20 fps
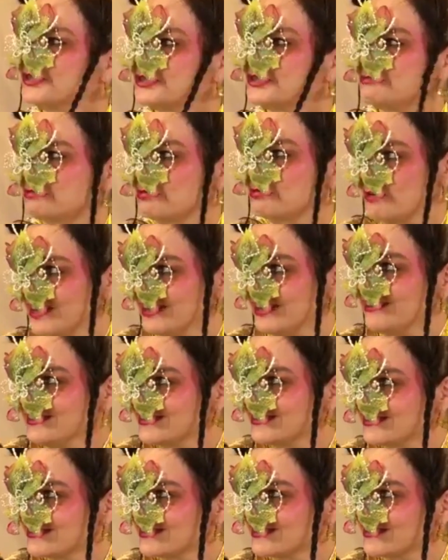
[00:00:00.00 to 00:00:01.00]

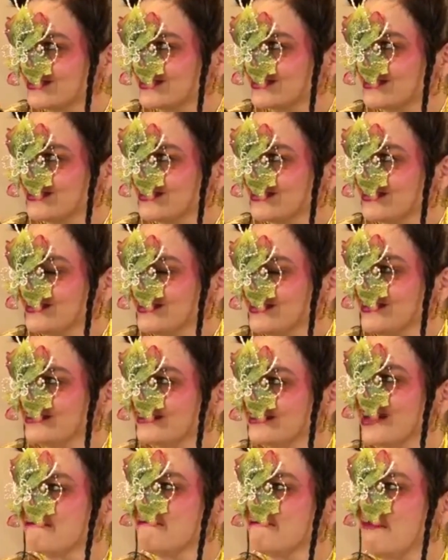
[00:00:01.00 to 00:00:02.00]
print,
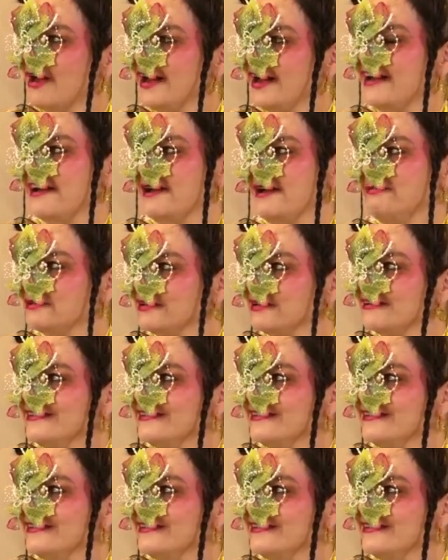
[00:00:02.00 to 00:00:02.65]
that might happen.